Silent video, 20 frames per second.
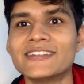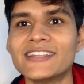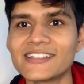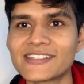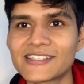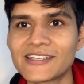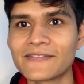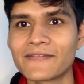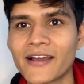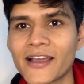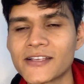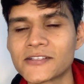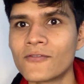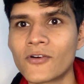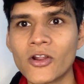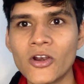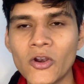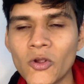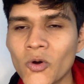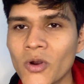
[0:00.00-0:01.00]
this device for
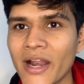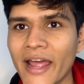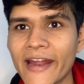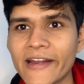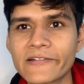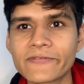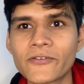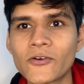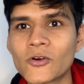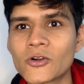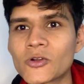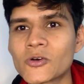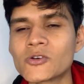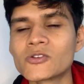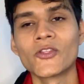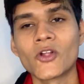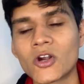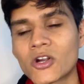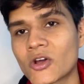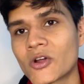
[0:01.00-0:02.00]
low light
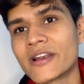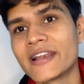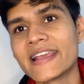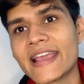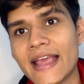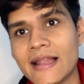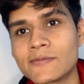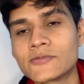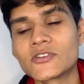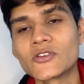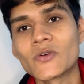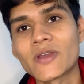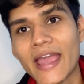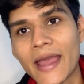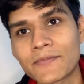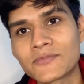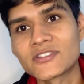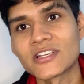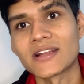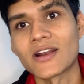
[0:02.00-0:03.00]
photos. Not only helps you
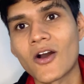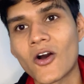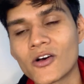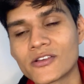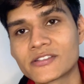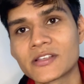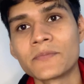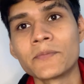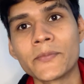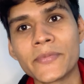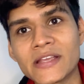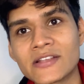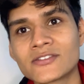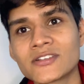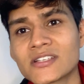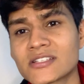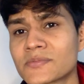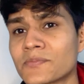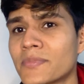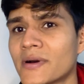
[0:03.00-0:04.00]
capture awesome
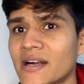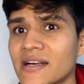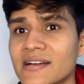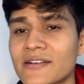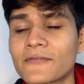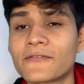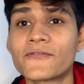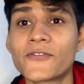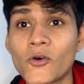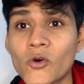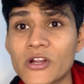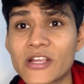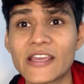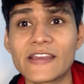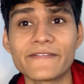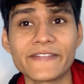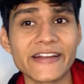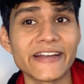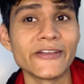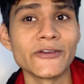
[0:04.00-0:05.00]
pictures but
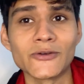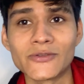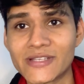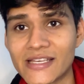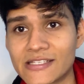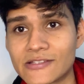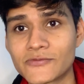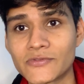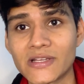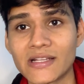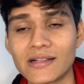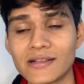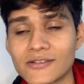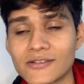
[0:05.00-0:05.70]
4K videos as well.